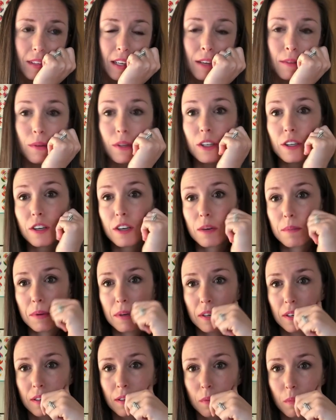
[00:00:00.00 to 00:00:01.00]
It really could have
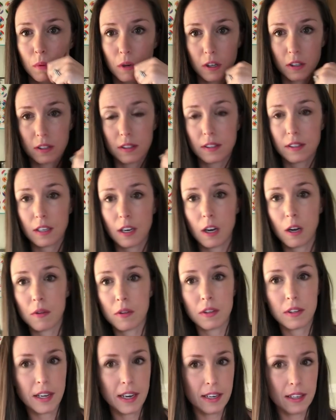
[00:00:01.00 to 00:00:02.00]
been worse. Oh,
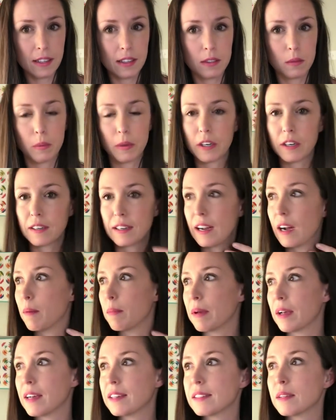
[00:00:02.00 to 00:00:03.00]
the lighting is weird now
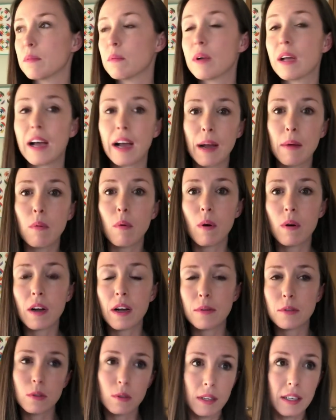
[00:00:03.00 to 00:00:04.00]
because it. I
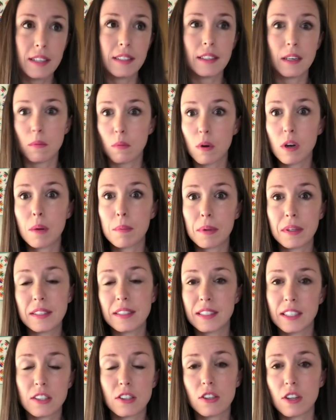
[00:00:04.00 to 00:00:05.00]
woke up. So, like I said, I woke up at
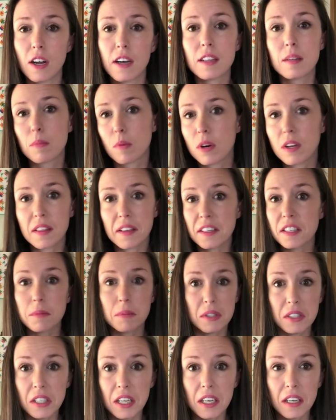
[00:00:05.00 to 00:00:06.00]
six o'clock in the morning thanks
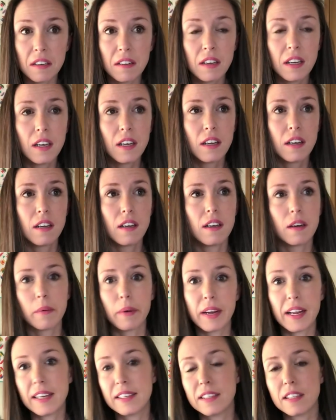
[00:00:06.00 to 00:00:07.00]
to my son
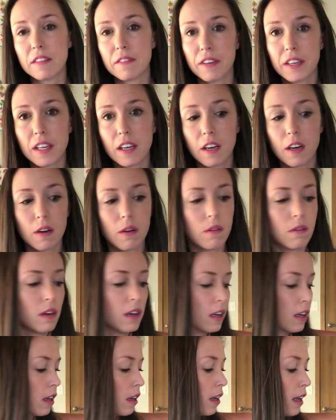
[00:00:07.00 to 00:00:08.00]
Went ahead and did the video
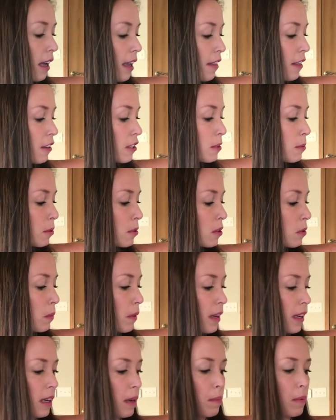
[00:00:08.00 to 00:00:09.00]
and they're supposed to
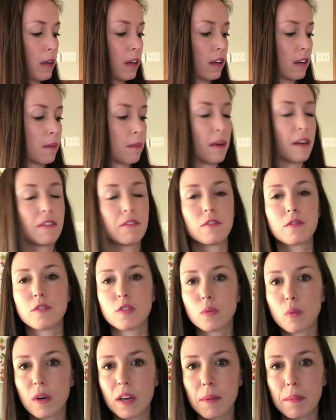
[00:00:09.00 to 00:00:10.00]
wake up here in about
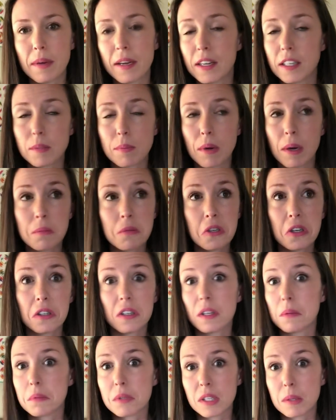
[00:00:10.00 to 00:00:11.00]
20 minutes, but I'm just
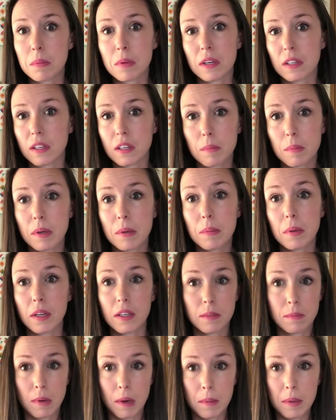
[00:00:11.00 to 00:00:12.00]
gonna let them sleep in a little bit
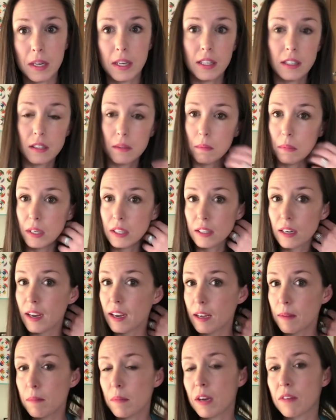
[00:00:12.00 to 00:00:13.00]
because mommy needs some me
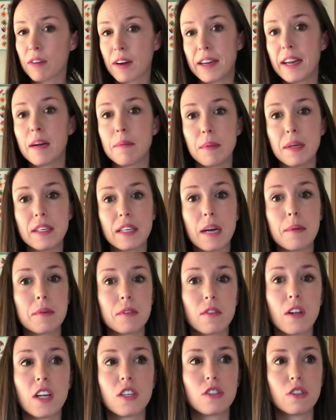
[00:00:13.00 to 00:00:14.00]
time, and right now me time
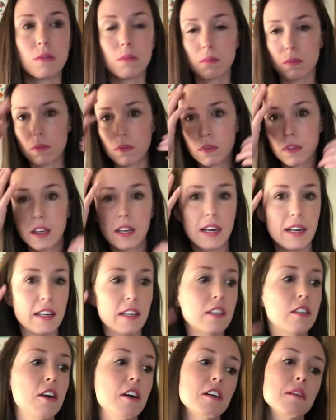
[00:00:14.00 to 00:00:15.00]
is FlossTube. and I
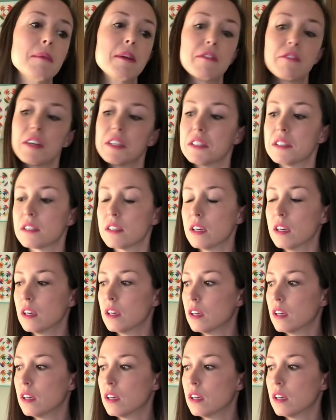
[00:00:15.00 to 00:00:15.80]
need to talk to my friends.